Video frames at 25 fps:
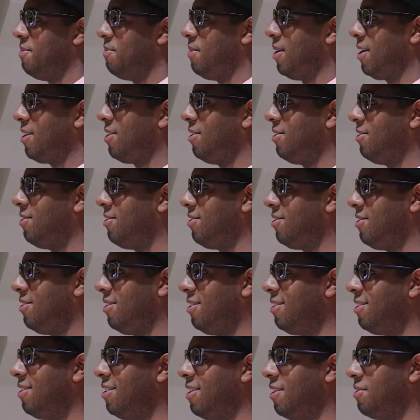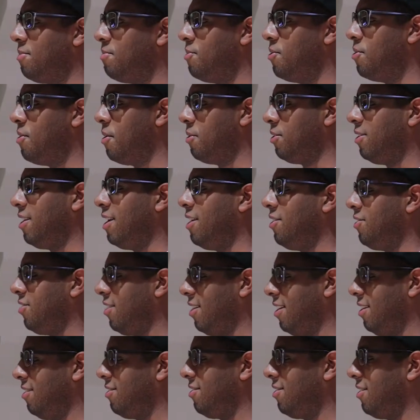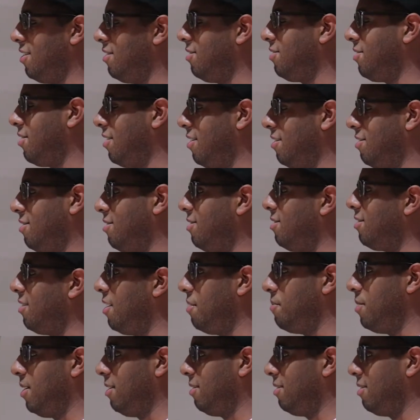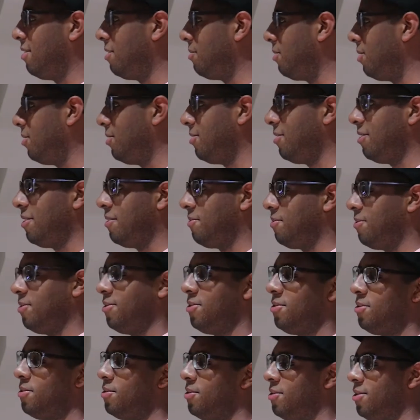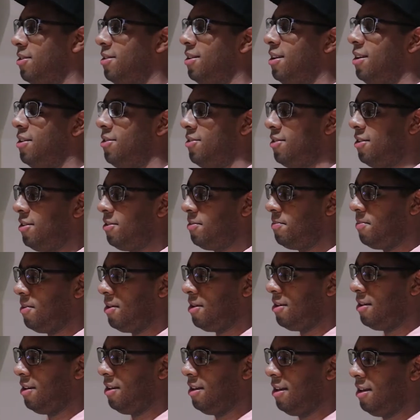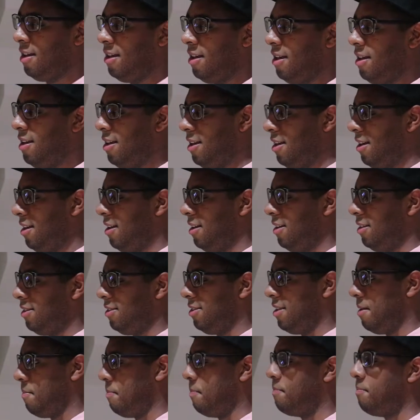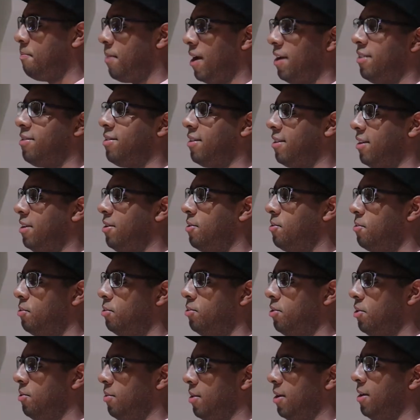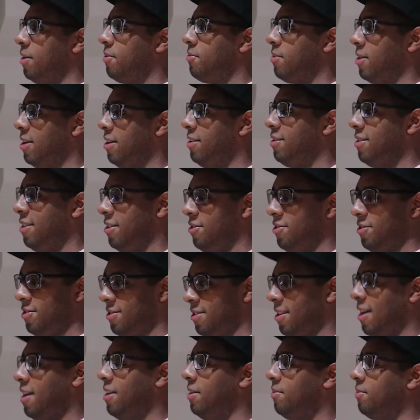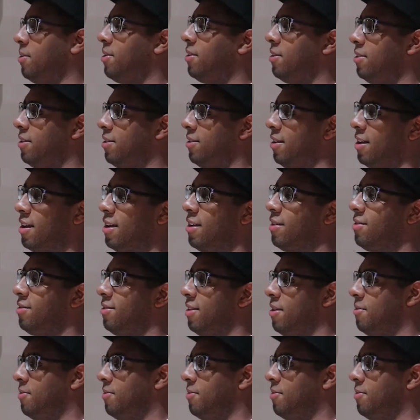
Because there's more DJs. As I mean, there are loads of different sorts of DJs, but they're basically all doing a really, they're just standing behind the decks.